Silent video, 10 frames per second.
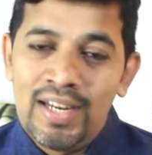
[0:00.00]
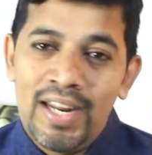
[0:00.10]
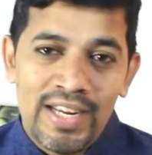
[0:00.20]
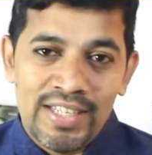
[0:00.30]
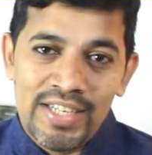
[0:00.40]

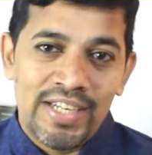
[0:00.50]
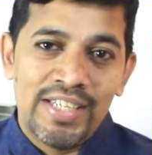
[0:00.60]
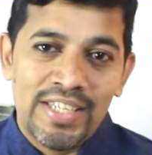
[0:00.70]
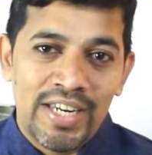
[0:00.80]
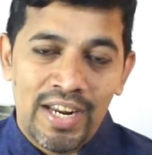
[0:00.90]
like a
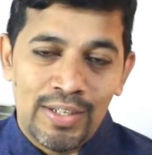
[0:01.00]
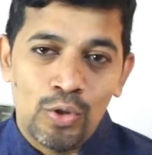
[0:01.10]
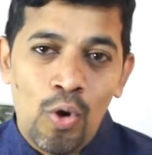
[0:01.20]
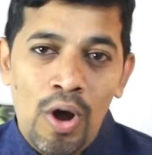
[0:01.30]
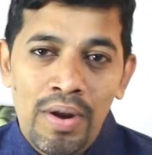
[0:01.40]
statistic and
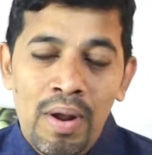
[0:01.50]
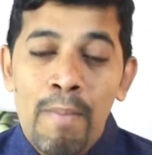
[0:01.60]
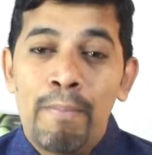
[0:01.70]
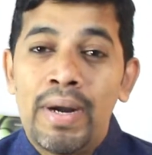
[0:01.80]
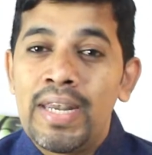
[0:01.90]
so on,
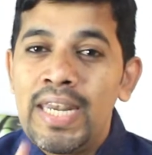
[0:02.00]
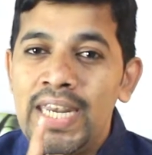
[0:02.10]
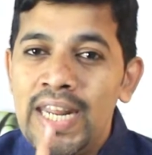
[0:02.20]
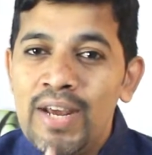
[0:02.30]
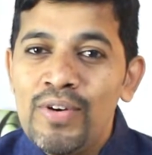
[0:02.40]
but
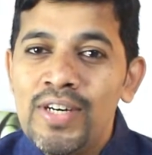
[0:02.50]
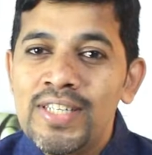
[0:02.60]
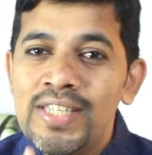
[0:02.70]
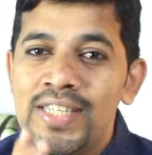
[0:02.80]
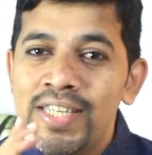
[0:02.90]
never
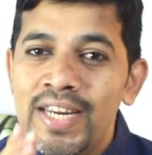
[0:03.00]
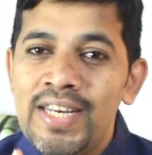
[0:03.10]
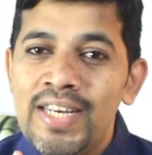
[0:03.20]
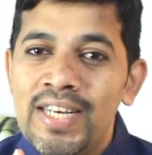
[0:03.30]
set